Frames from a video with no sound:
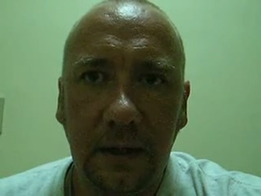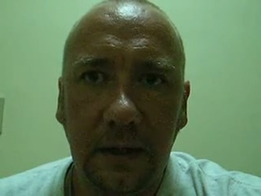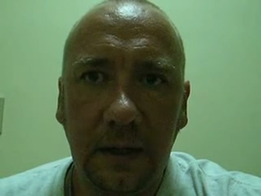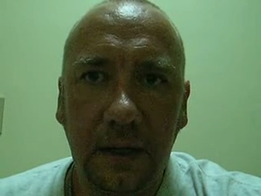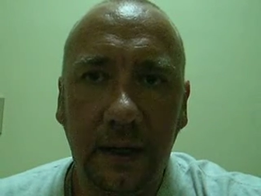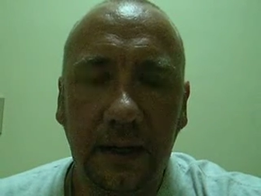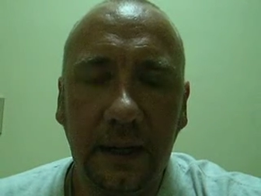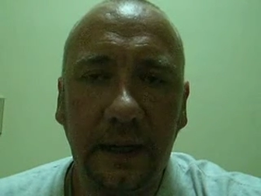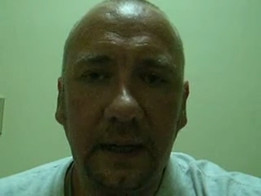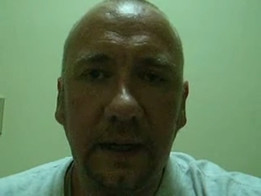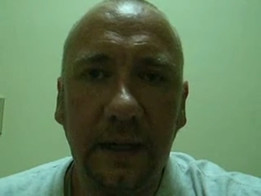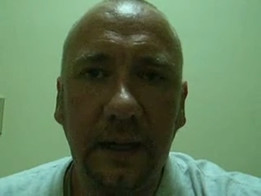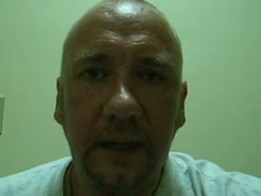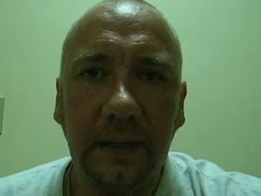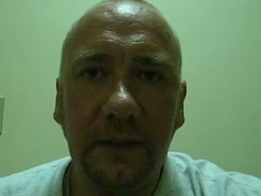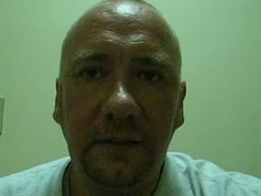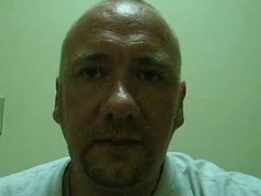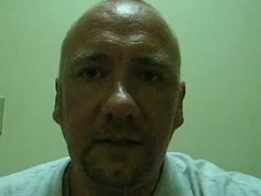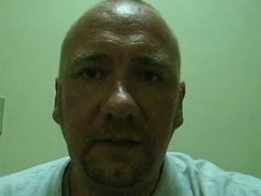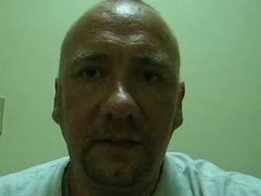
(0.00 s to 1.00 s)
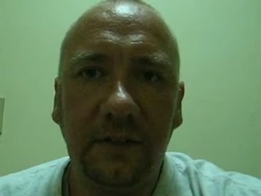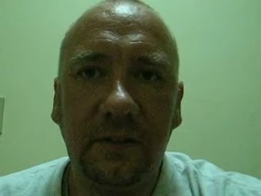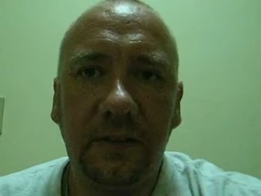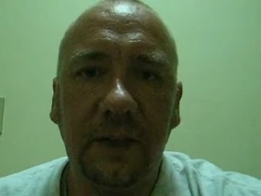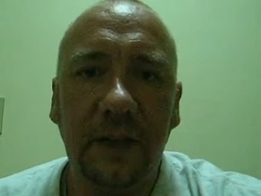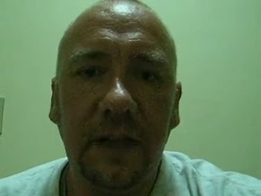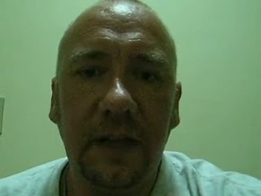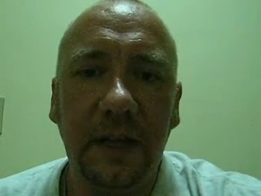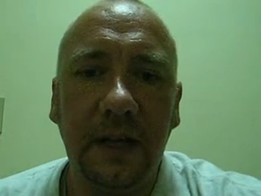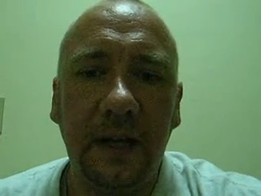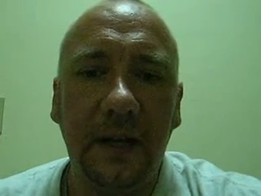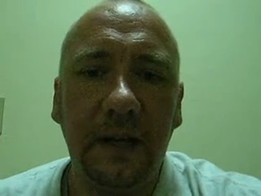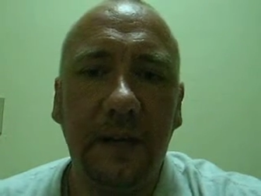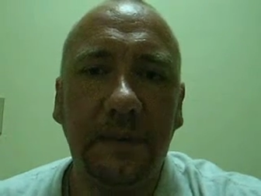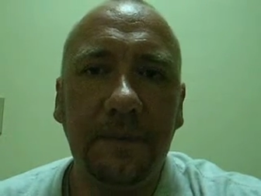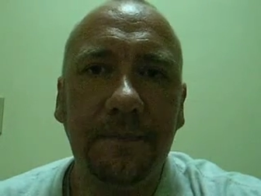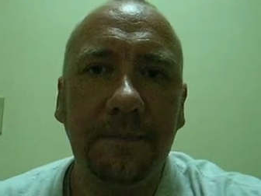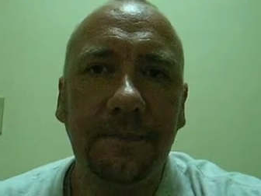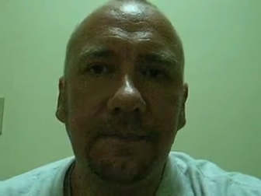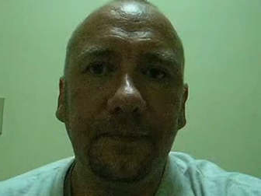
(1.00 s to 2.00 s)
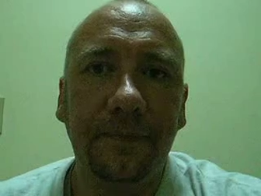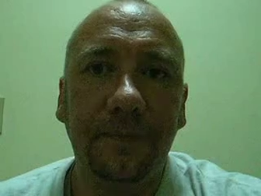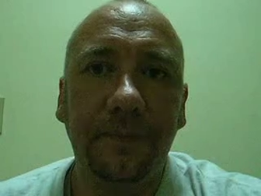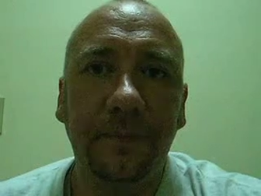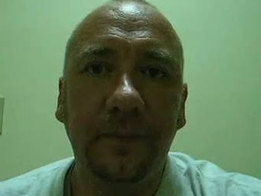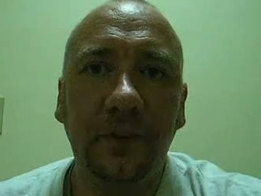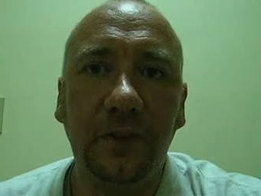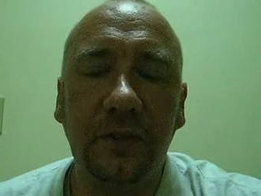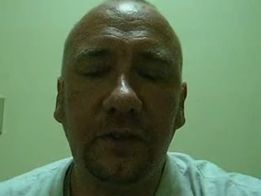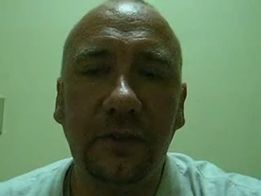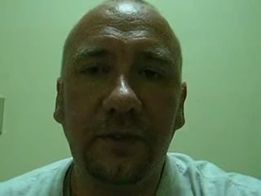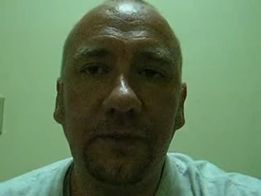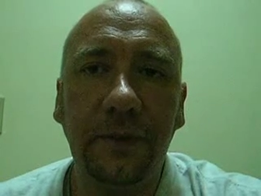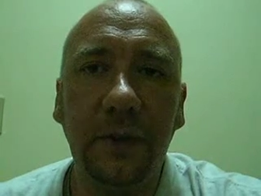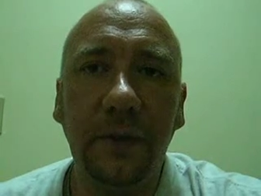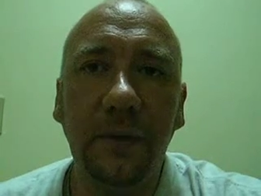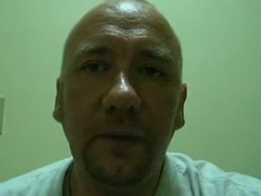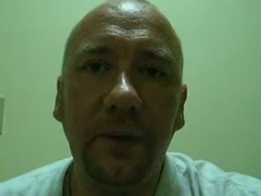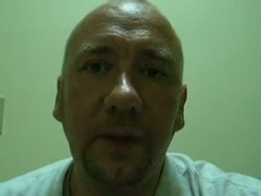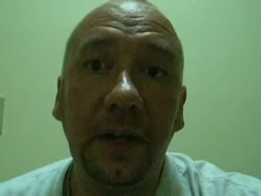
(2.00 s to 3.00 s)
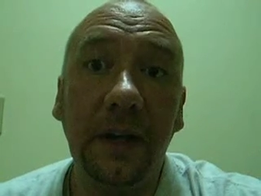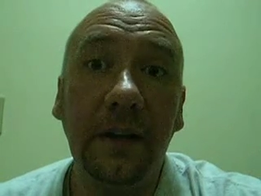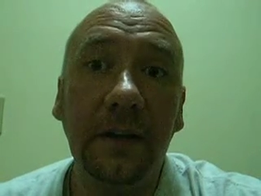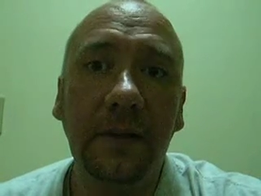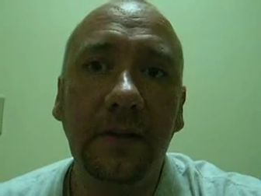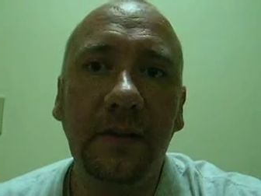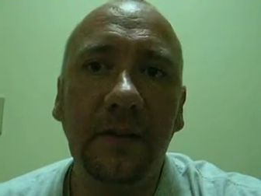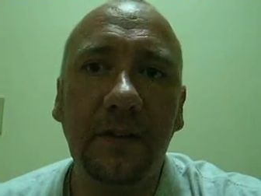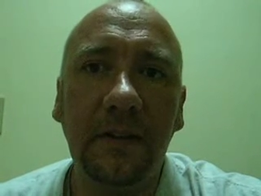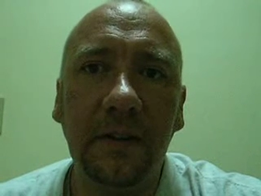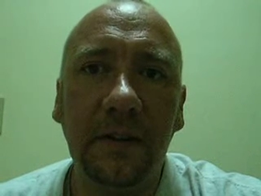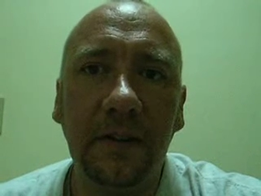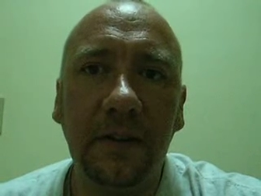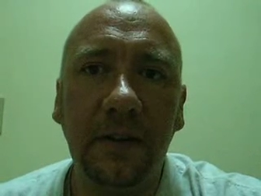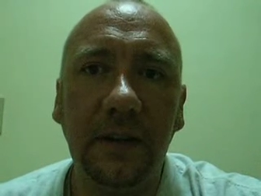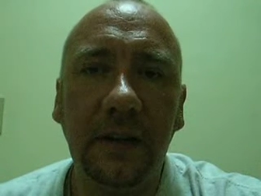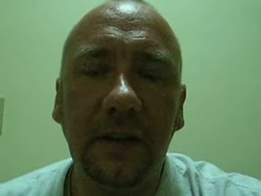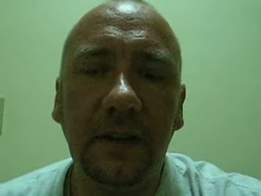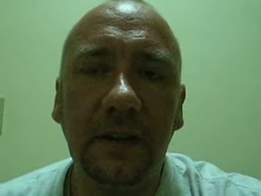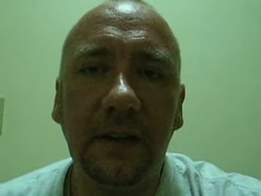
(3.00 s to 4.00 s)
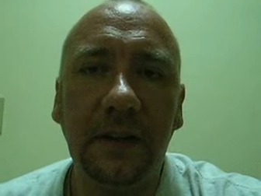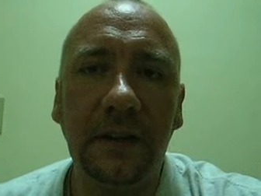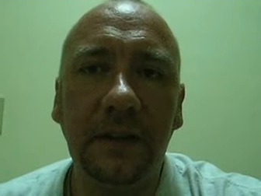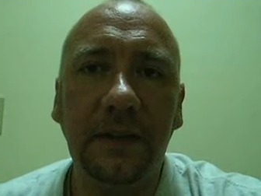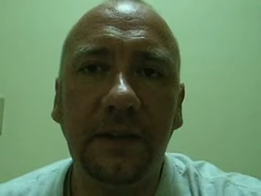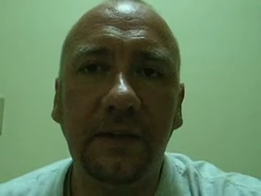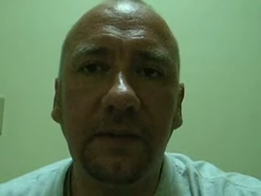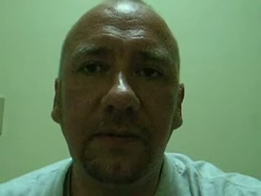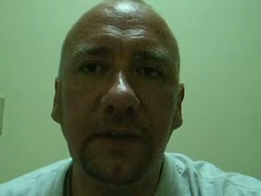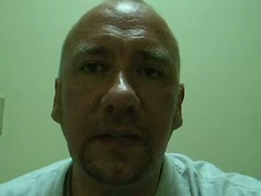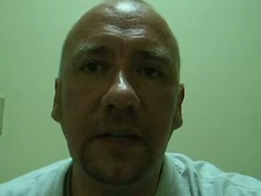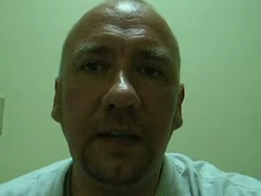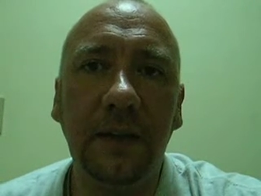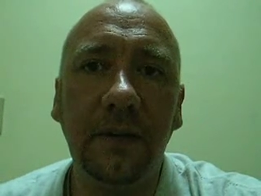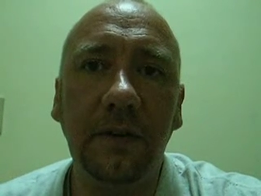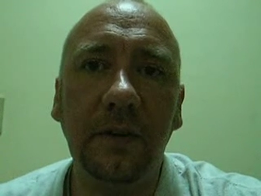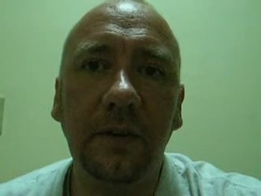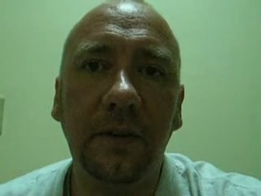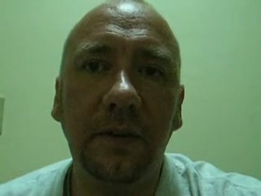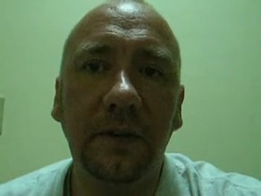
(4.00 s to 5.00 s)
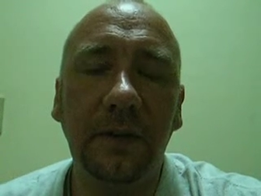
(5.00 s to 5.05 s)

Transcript: Hi guys, um, just a few things uh, in this vlog.